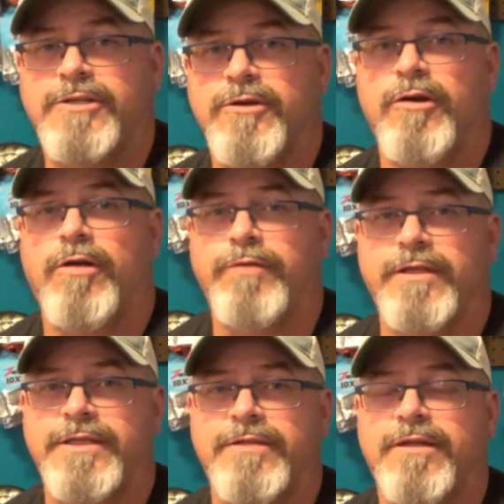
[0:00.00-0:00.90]
started off with
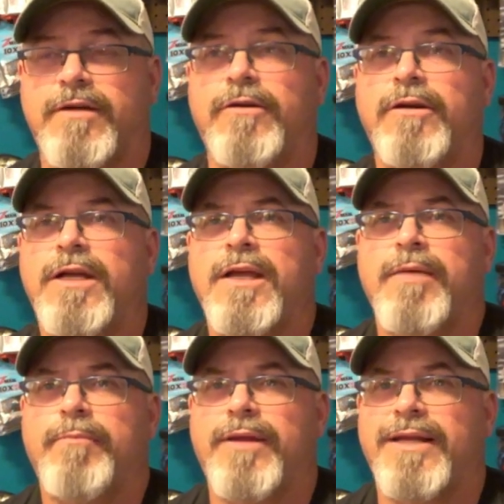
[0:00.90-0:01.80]
the teal color,
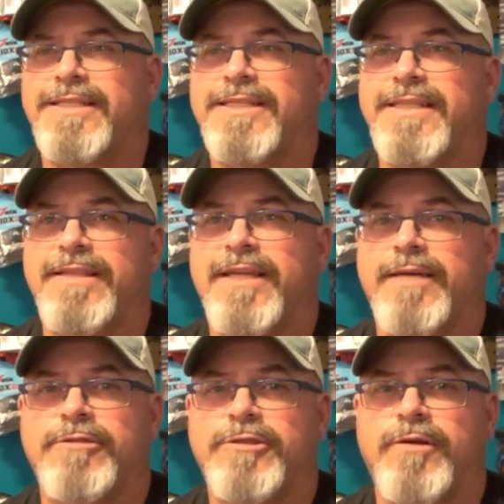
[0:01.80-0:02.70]
but I just didn't think
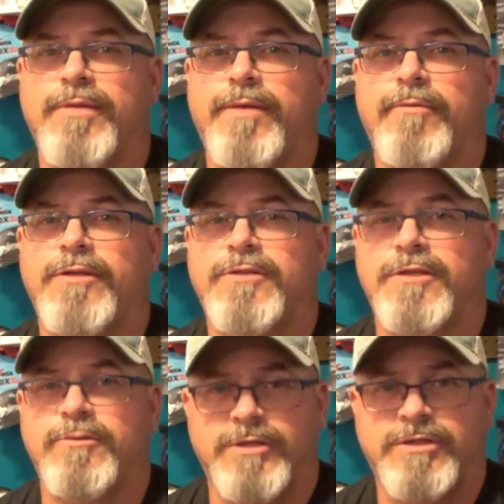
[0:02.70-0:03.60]
it was showing up that well, so I
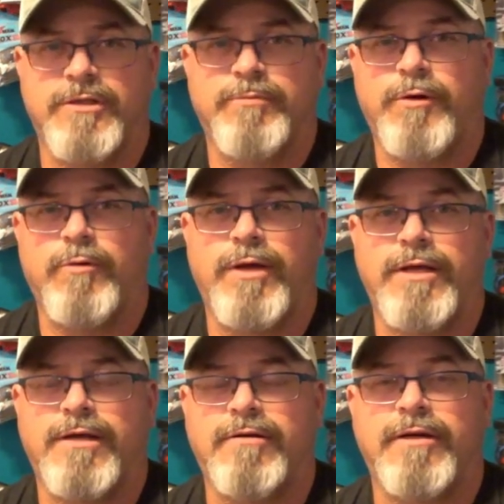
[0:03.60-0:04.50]
switched to the pearl
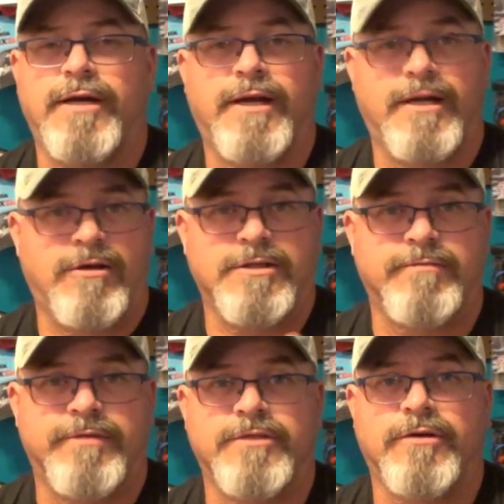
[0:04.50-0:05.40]
white color and I caught
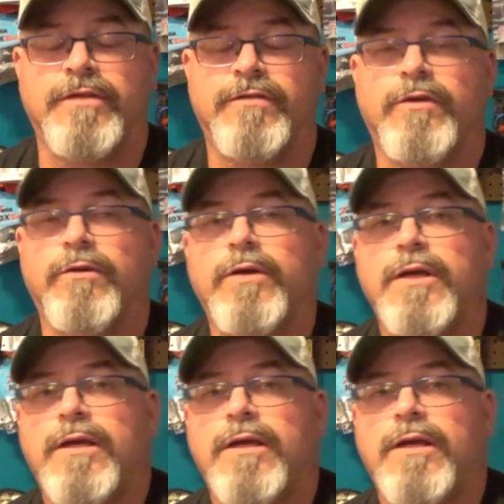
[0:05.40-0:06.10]
some fish on it. So